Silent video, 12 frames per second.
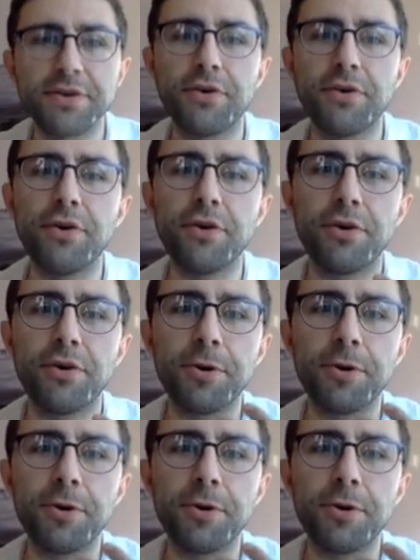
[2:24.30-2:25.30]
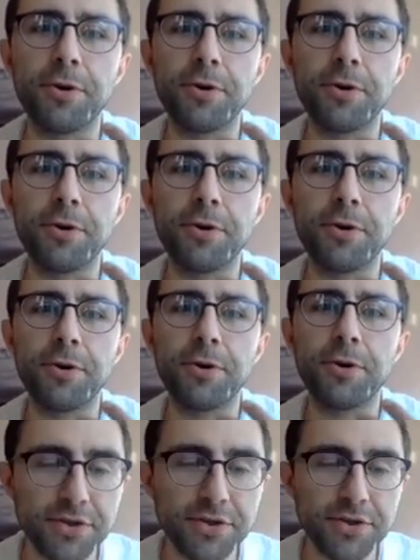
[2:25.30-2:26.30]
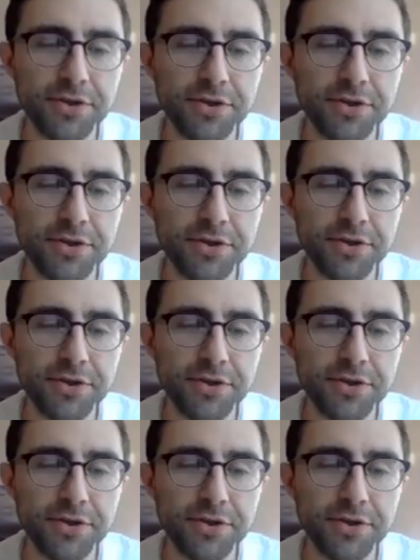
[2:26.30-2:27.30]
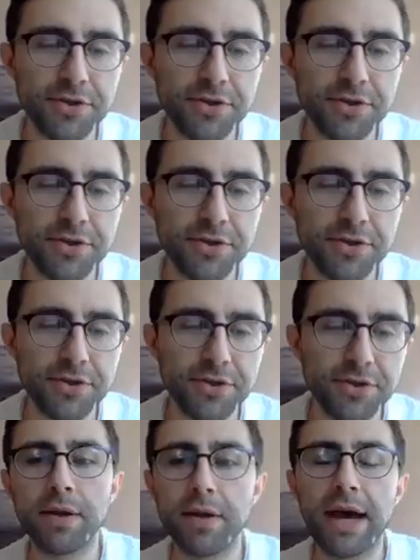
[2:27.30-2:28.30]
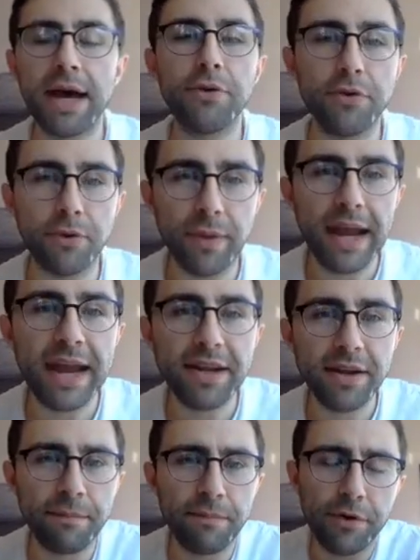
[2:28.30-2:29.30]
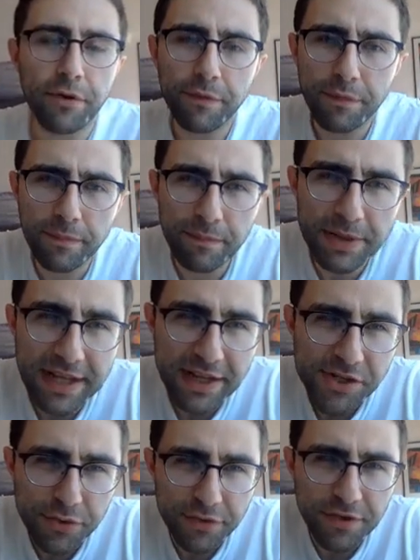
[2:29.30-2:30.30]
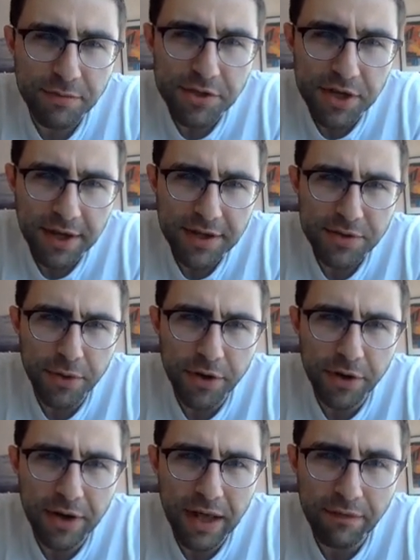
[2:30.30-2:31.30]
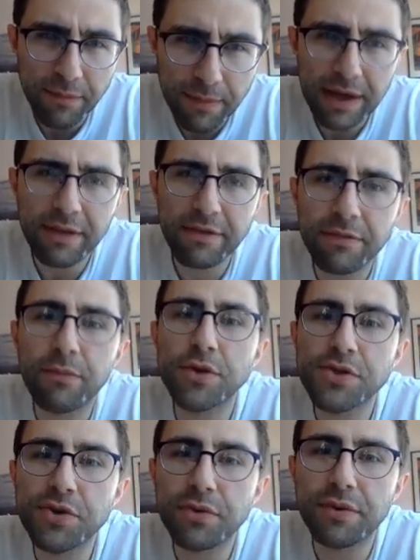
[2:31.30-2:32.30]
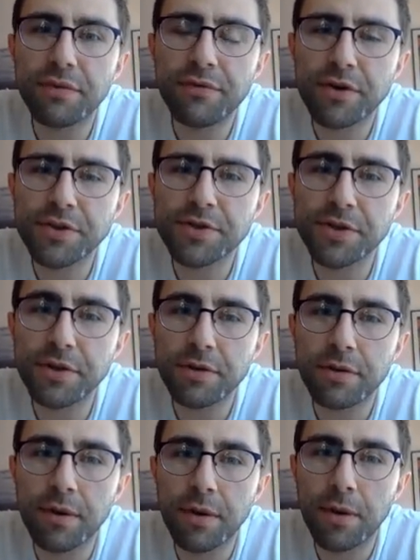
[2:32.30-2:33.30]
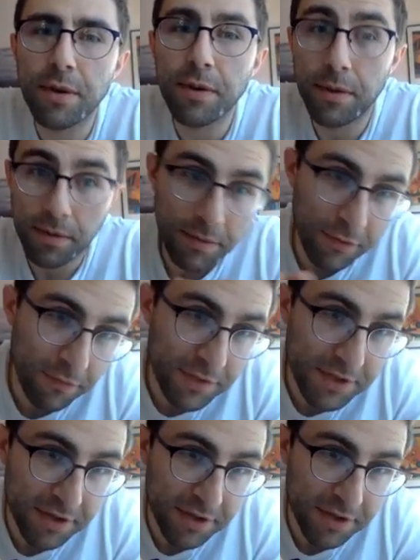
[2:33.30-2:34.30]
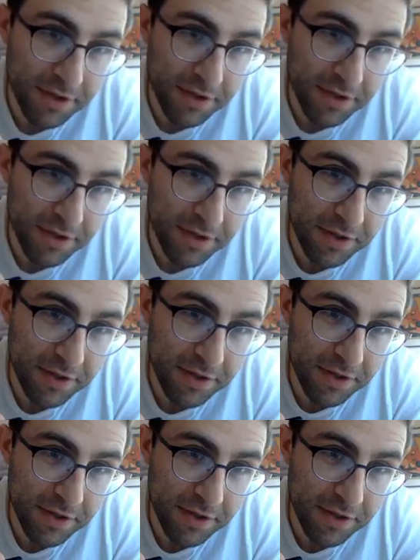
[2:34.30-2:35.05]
or economics or biology, I don't know, any number of potential subjects where you're going to have a maths module in the first year, obviously if you're doing maths,